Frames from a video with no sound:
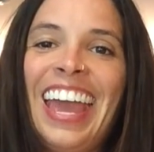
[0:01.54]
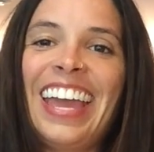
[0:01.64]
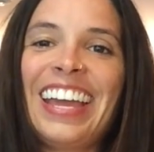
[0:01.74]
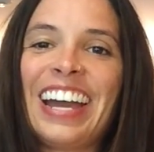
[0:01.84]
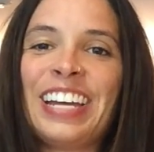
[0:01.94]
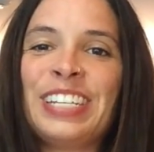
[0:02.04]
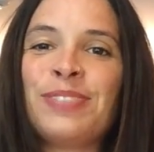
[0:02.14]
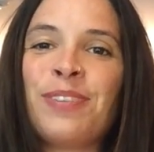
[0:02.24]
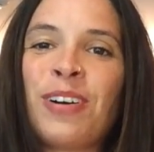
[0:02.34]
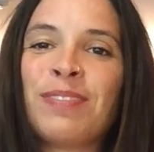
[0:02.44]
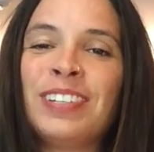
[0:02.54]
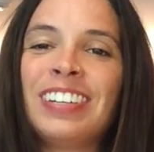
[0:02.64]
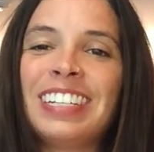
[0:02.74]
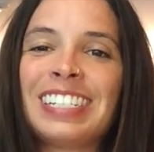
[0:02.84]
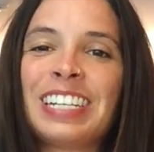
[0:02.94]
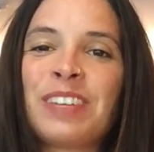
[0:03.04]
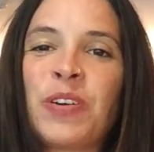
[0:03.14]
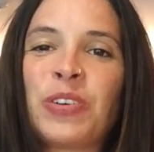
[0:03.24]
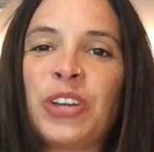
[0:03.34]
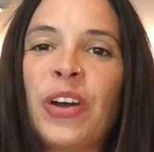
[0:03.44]
Hey guys, welcome to Holistic
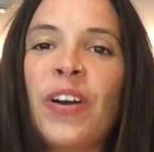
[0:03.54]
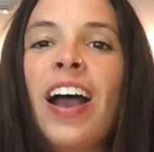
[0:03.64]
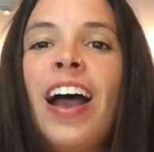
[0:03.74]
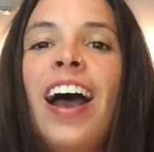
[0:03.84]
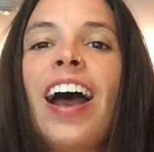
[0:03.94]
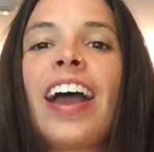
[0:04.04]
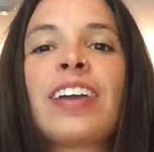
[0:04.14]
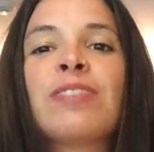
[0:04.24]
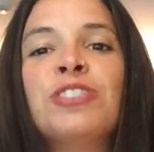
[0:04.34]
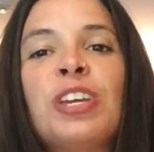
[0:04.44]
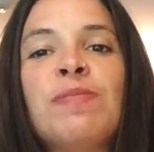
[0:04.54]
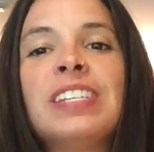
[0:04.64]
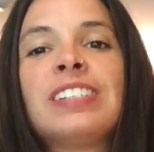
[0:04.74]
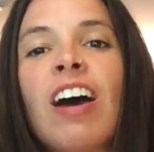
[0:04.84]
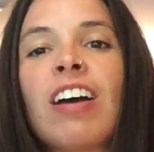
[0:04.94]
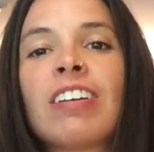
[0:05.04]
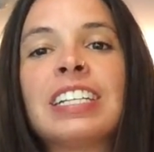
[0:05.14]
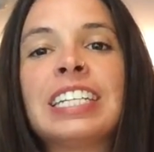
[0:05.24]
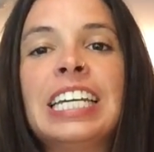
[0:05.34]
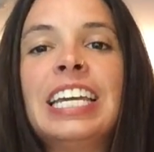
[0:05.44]
Mojo. I am Jamie
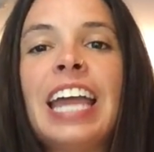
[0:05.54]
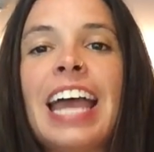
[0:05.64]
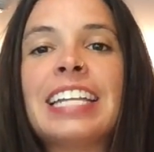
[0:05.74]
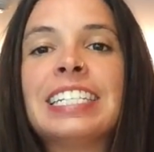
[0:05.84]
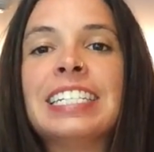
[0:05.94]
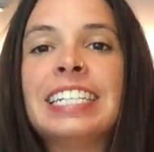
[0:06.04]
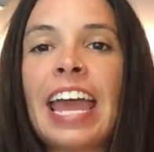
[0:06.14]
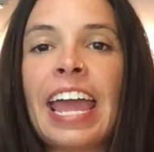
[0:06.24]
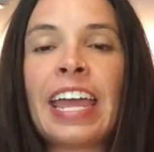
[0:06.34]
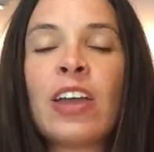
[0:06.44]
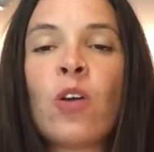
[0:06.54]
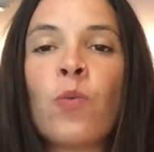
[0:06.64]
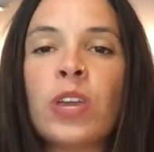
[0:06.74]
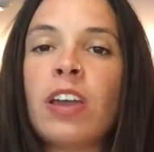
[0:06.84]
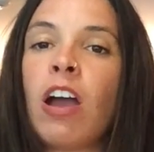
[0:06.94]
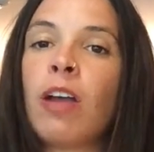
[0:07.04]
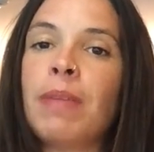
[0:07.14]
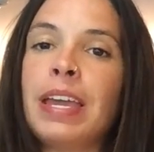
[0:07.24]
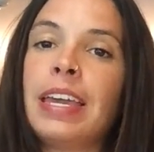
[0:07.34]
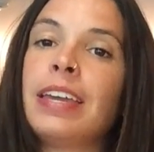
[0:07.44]
Sahara Lee, and today we are
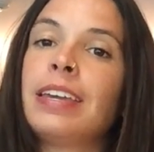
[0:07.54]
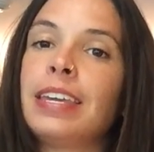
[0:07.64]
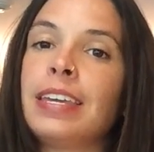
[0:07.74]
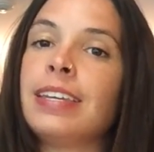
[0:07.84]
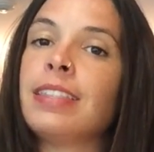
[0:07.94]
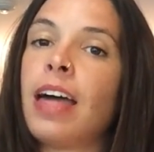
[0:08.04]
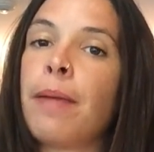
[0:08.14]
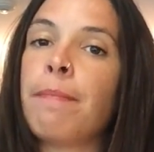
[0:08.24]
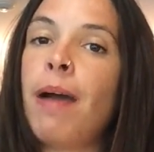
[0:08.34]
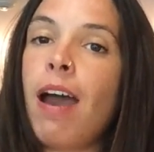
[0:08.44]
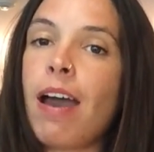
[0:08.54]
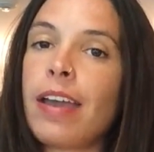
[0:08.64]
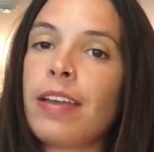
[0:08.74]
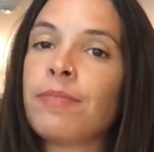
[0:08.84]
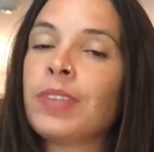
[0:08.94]
making key lime pie.